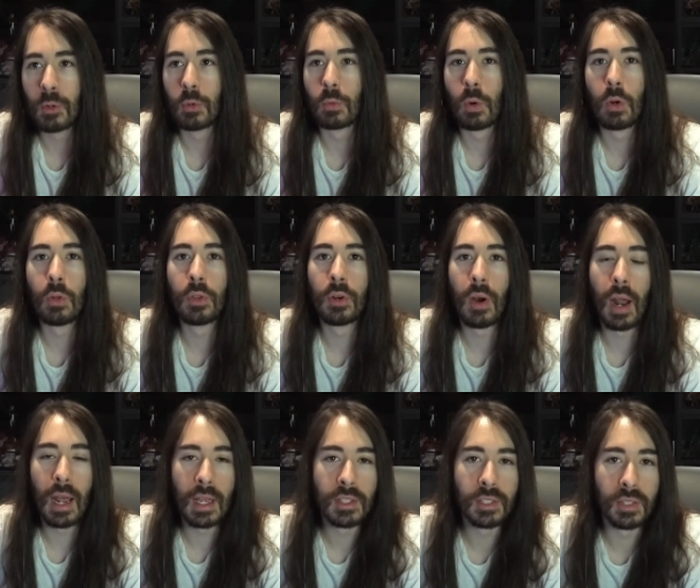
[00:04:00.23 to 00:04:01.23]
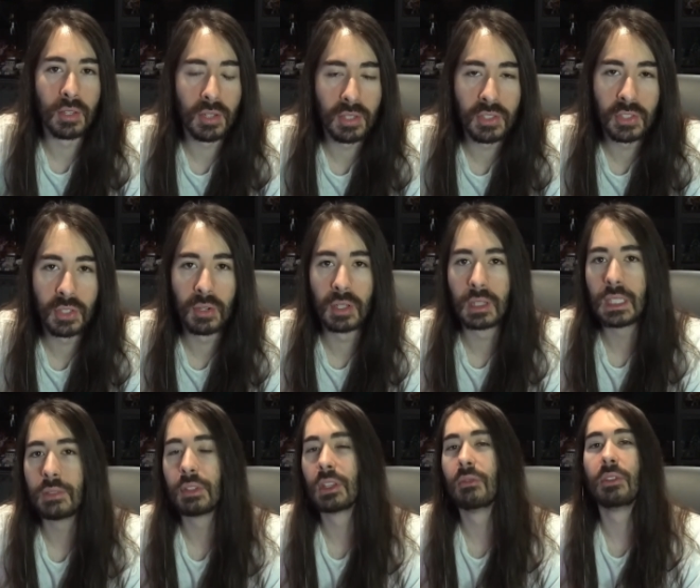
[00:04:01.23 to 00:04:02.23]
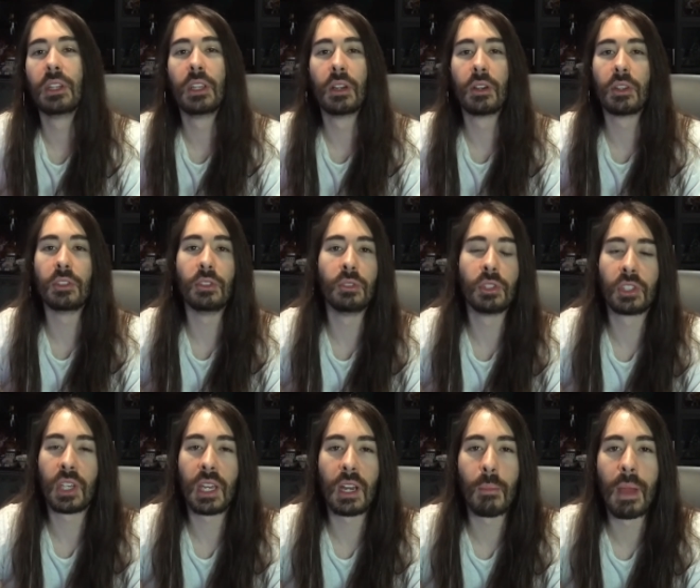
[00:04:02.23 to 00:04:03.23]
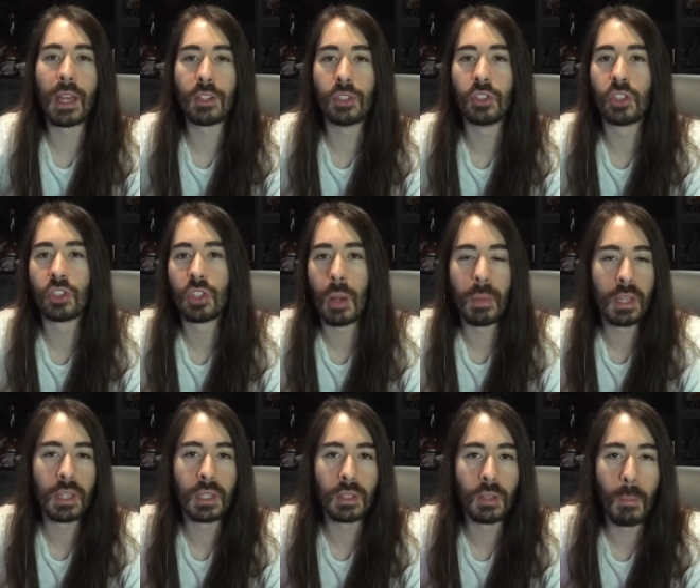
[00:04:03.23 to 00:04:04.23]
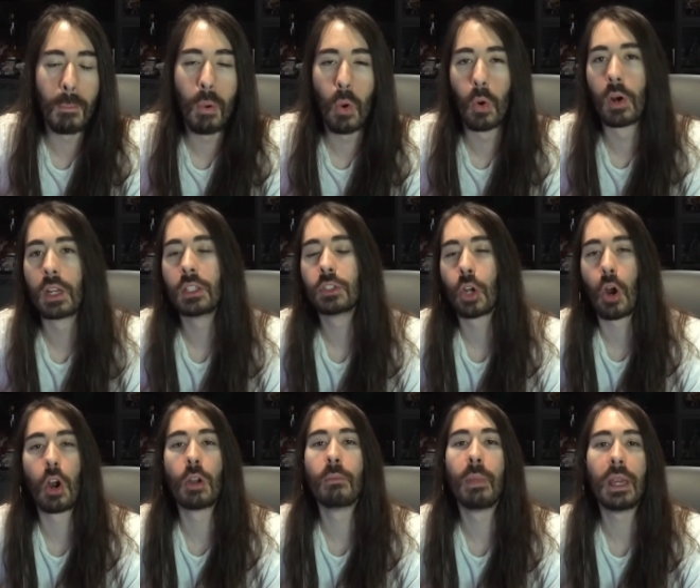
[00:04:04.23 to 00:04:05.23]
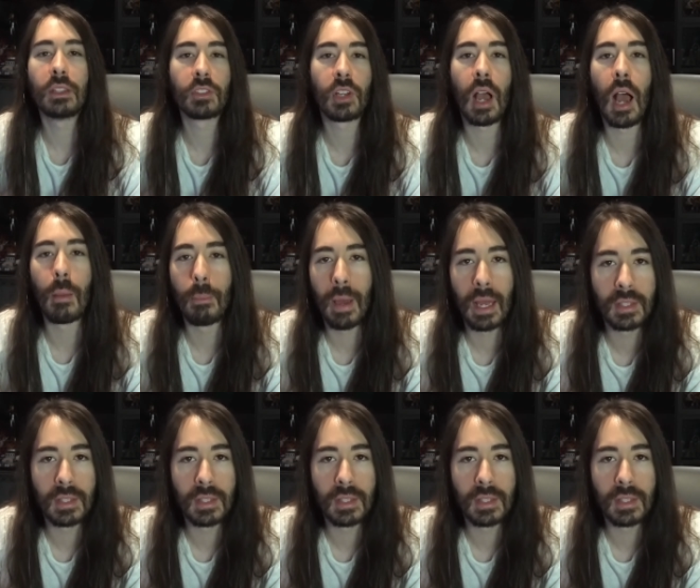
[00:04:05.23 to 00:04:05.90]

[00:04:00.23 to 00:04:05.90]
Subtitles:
roll their eyes and they're considering leaving the video because you just can't imagine stomaching the boring turn-based combat